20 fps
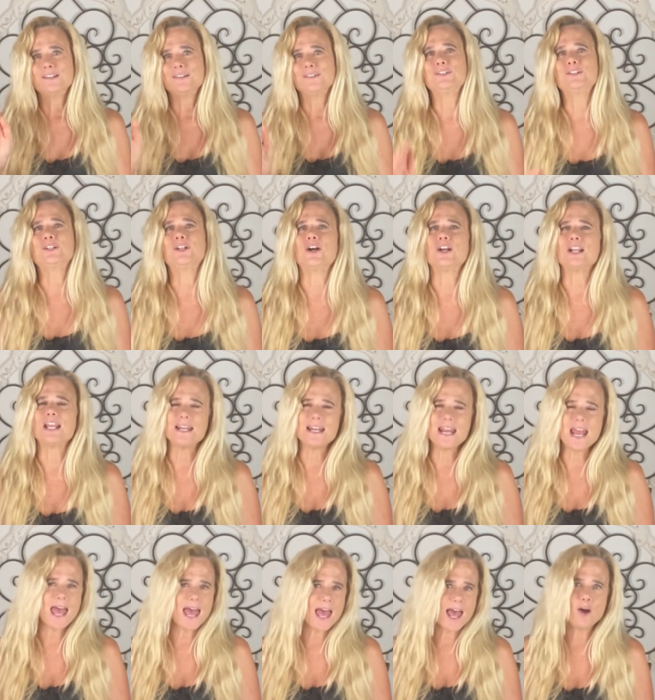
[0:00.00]
Look, and
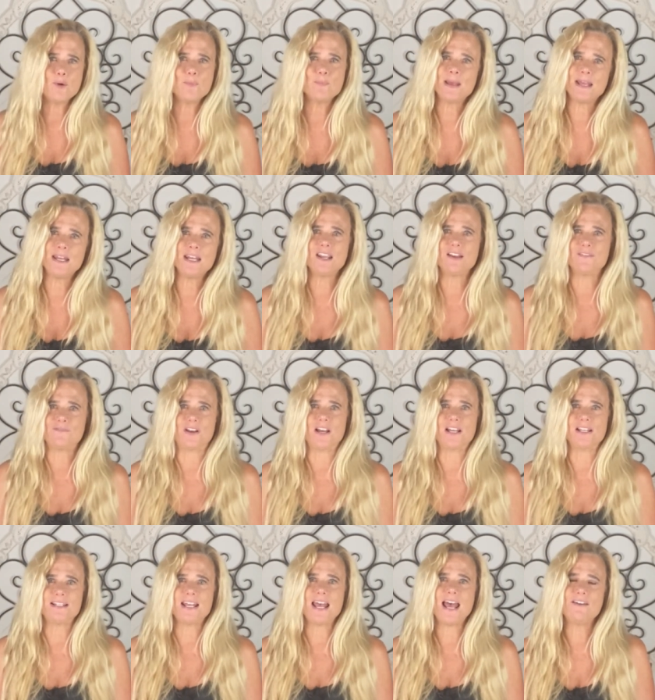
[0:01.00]
how many of
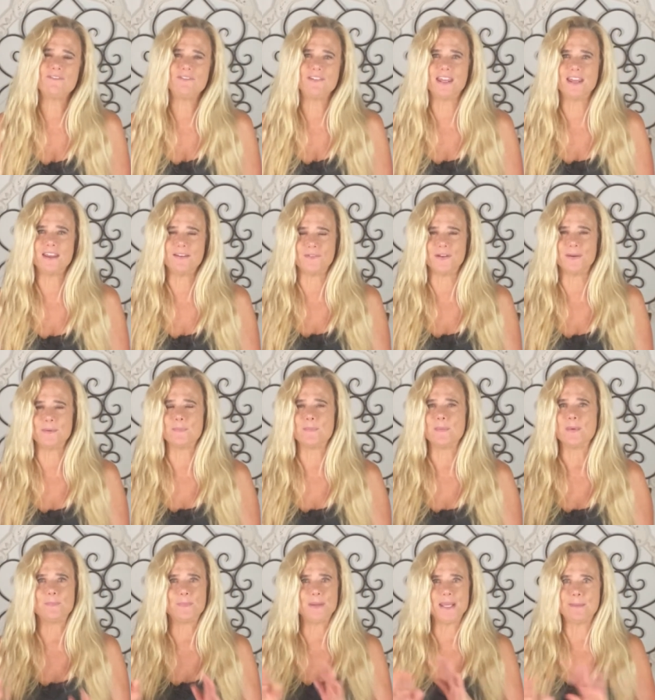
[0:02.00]
us have
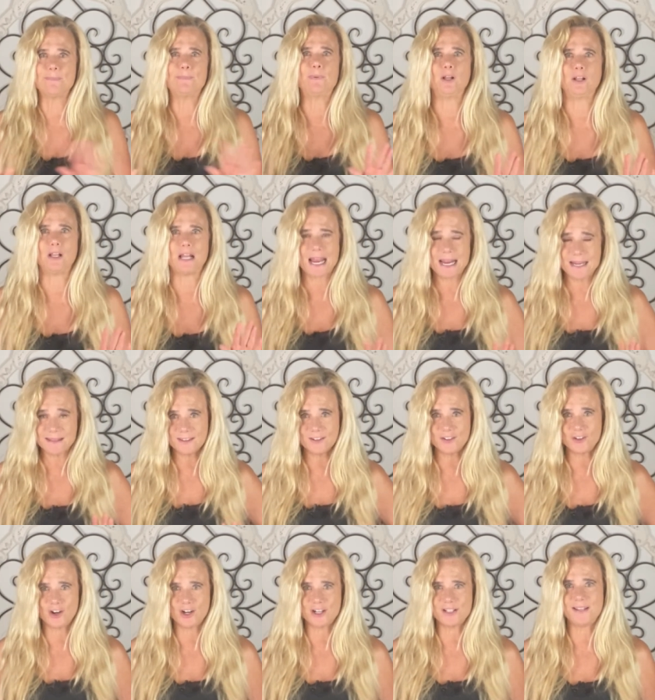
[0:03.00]
given people like the
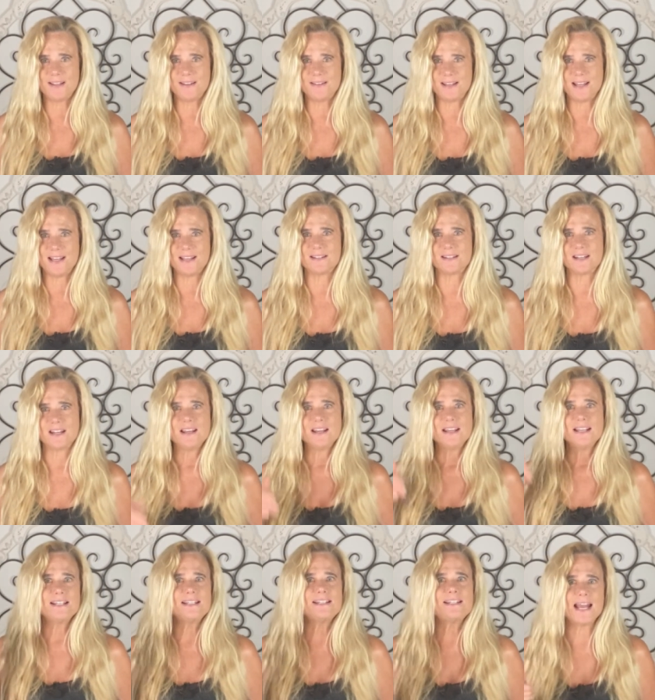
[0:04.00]
narcissist
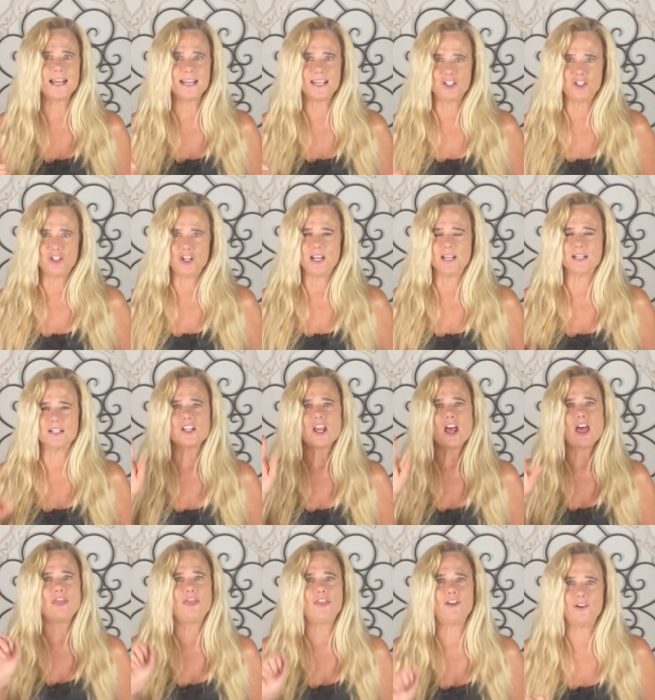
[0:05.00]
second chance,
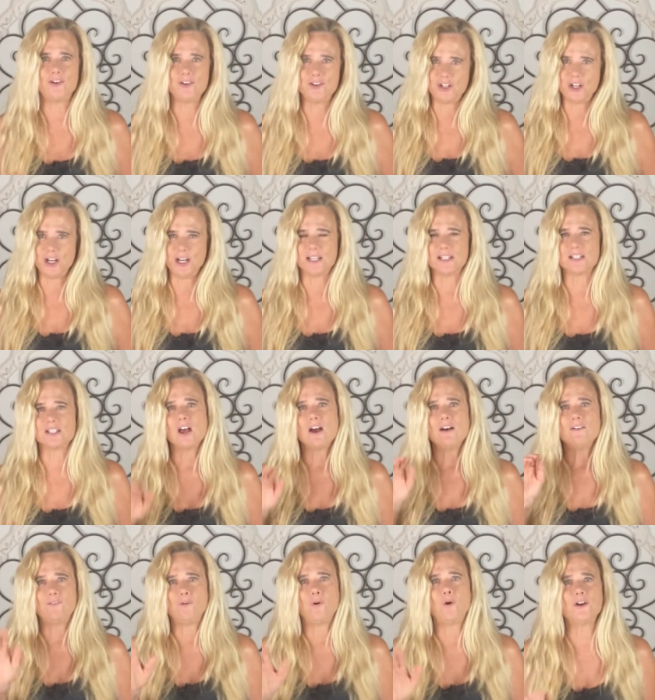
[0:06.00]
third chance,
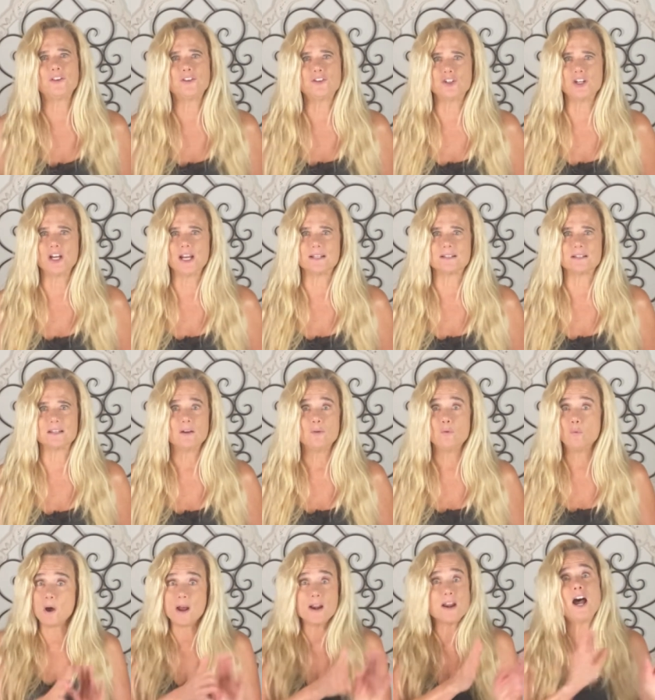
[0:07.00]
fourth chance,
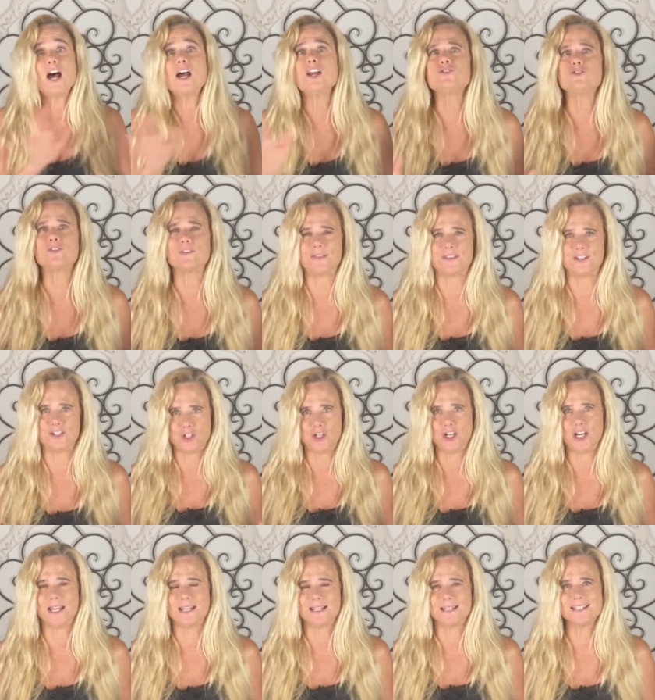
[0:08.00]
100th
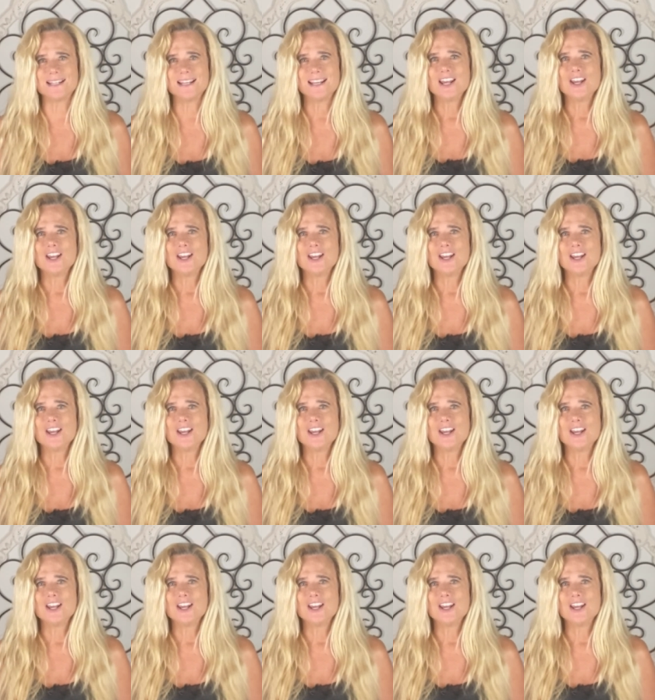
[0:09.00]
chance,